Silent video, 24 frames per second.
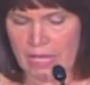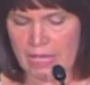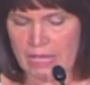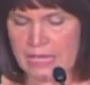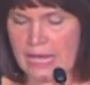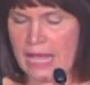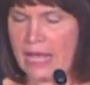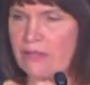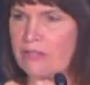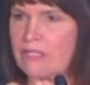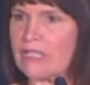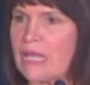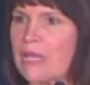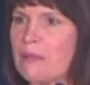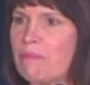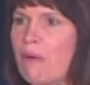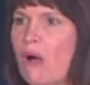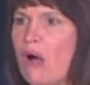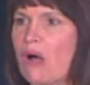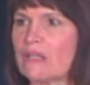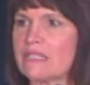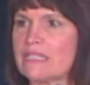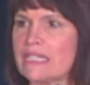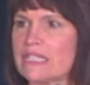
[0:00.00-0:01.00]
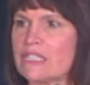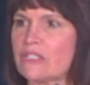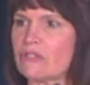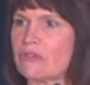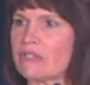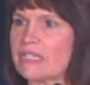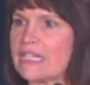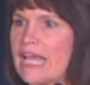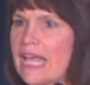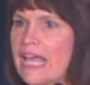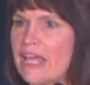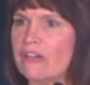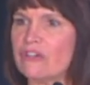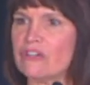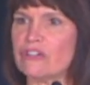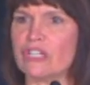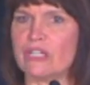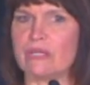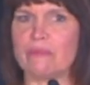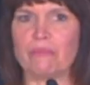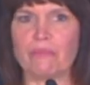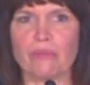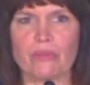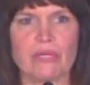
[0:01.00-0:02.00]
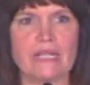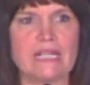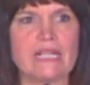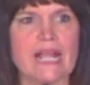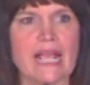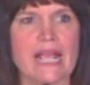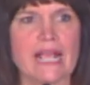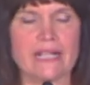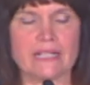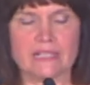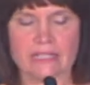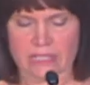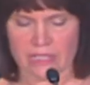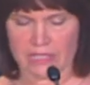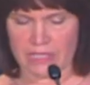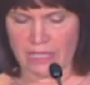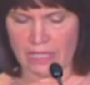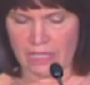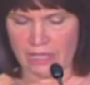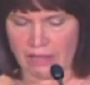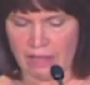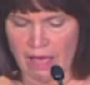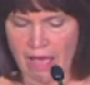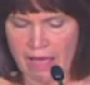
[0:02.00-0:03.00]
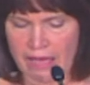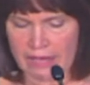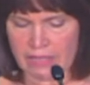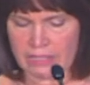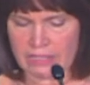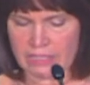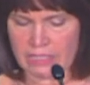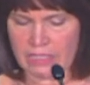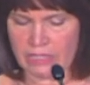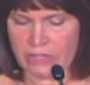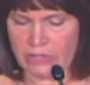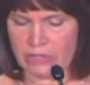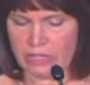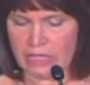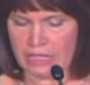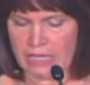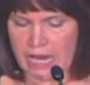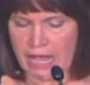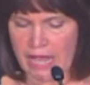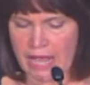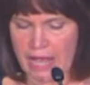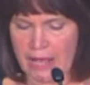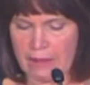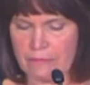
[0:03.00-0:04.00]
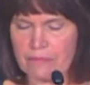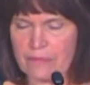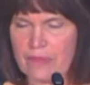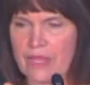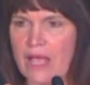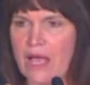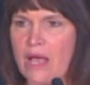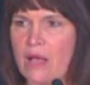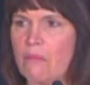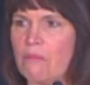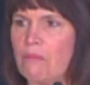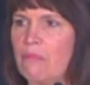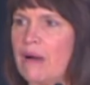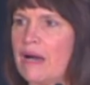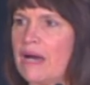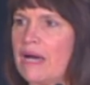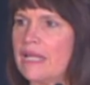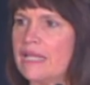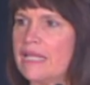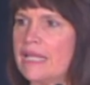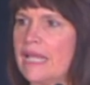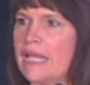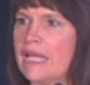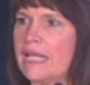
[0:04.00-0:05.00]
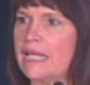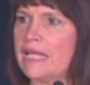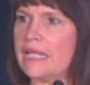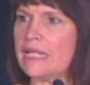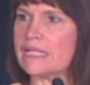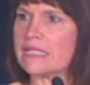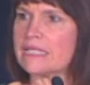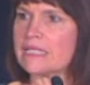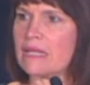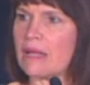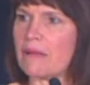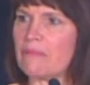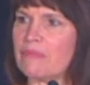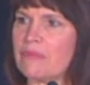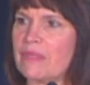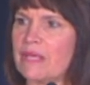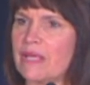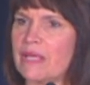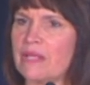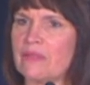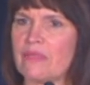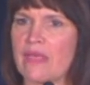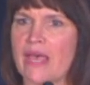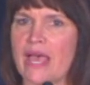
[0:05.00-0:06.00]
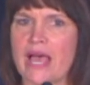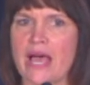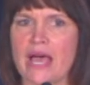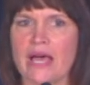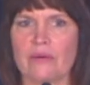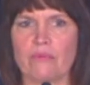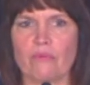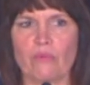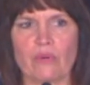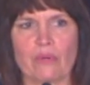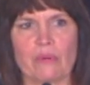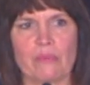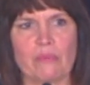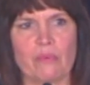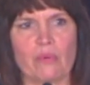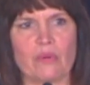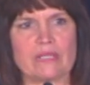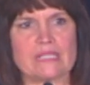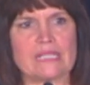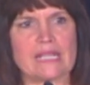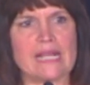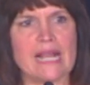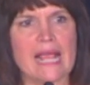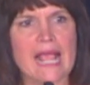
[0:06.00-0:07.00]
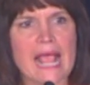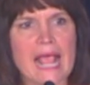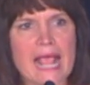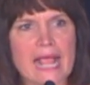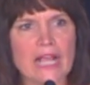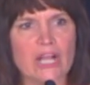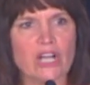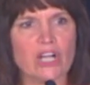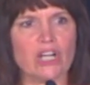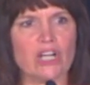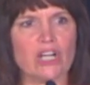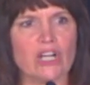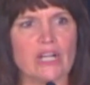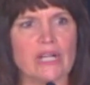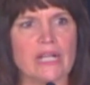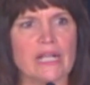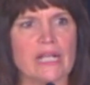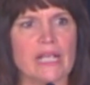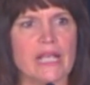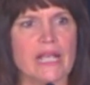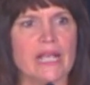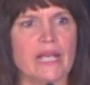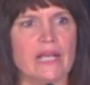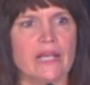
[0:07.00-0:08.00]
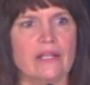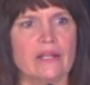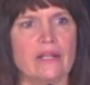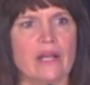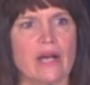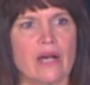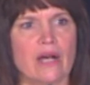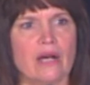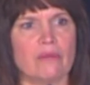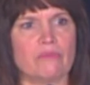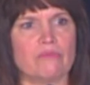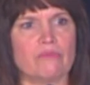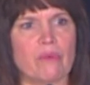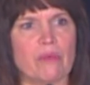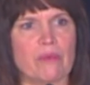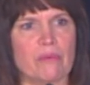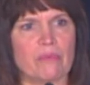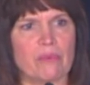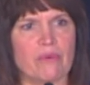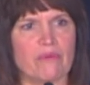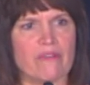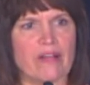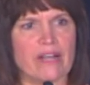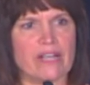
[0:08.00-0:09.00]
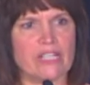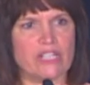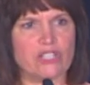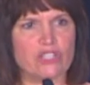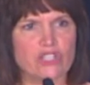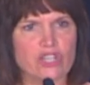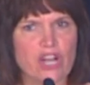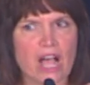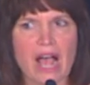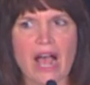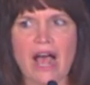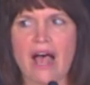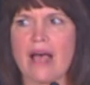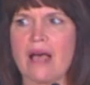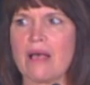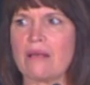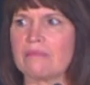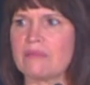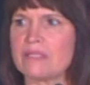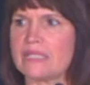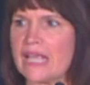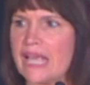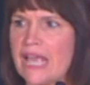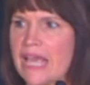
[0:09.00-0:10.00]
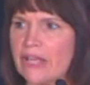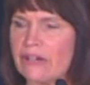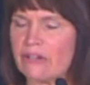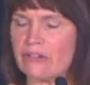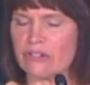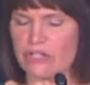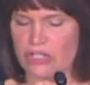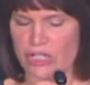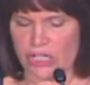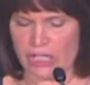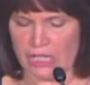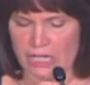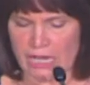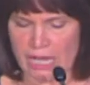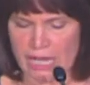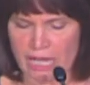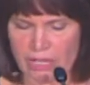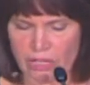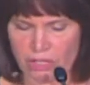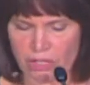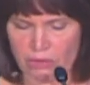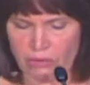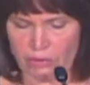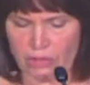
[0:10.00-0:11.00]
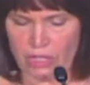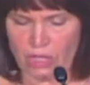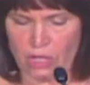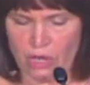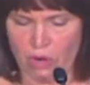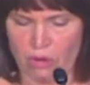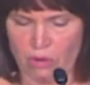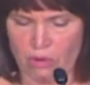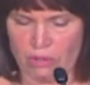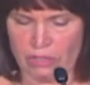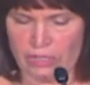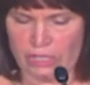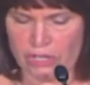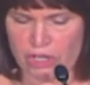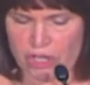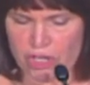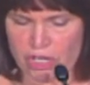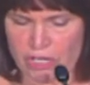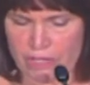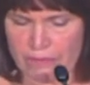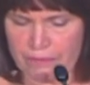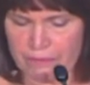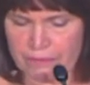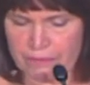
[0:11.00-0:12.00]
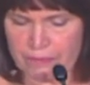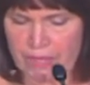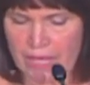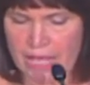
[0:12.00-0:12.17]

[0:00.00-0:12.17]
Now, St. Paul District Energy predates the alliance here today, but it is something that was an anchor in providing jobs, energy, and a green coalition.